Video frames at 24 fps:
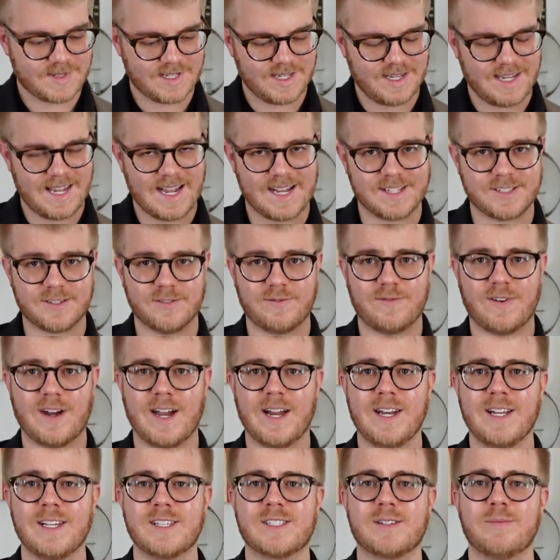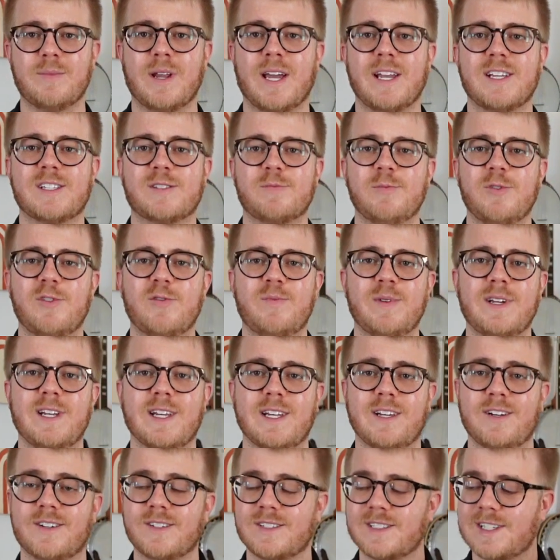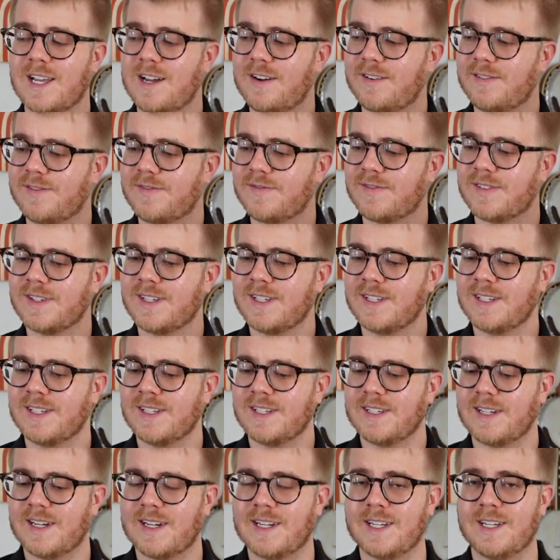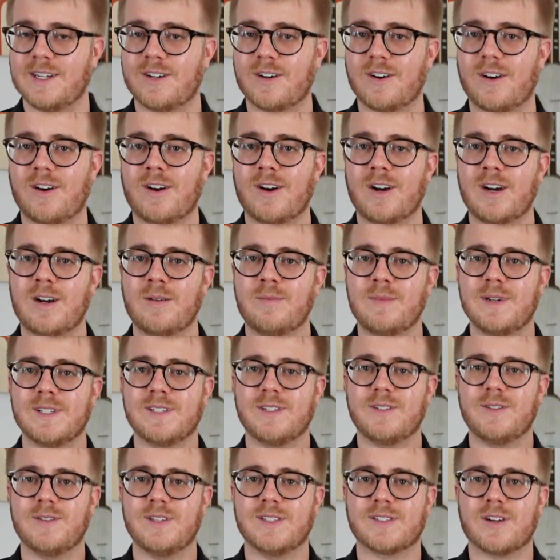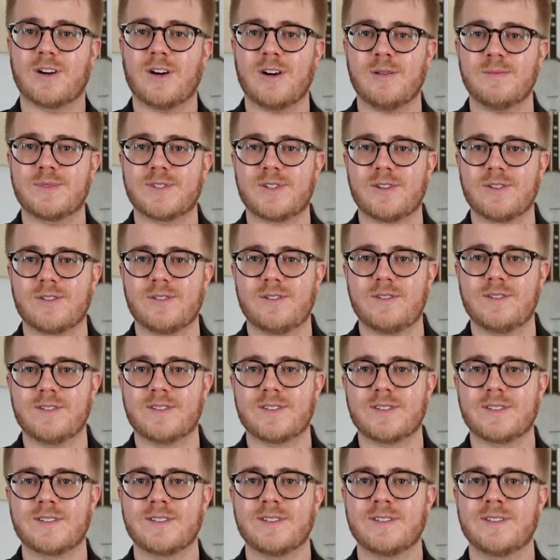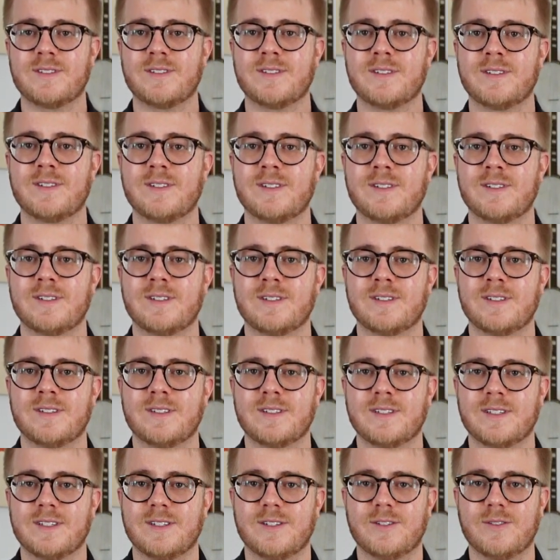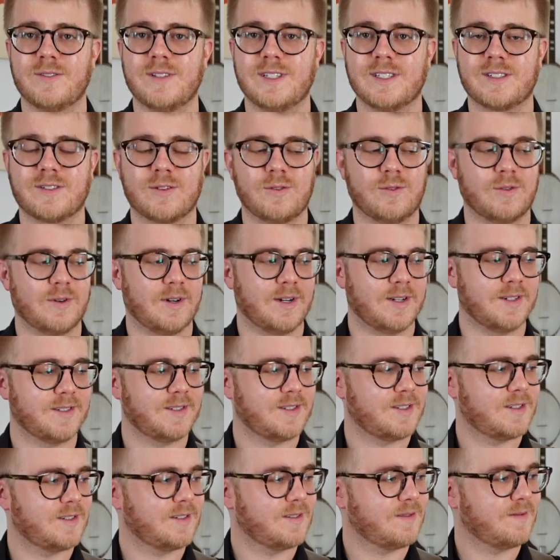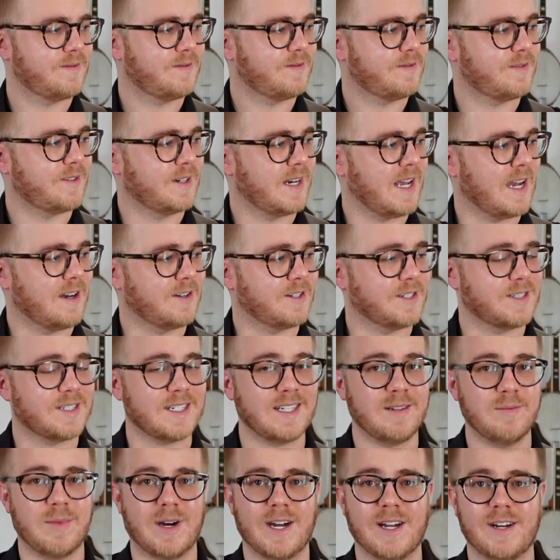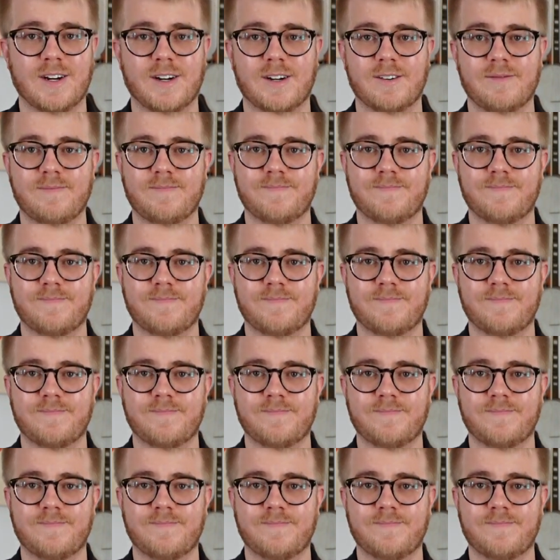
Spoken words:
Yeah, so finding some nice movement in yourself and in your arm as you do these arm circles, do these chords. Now just E minor.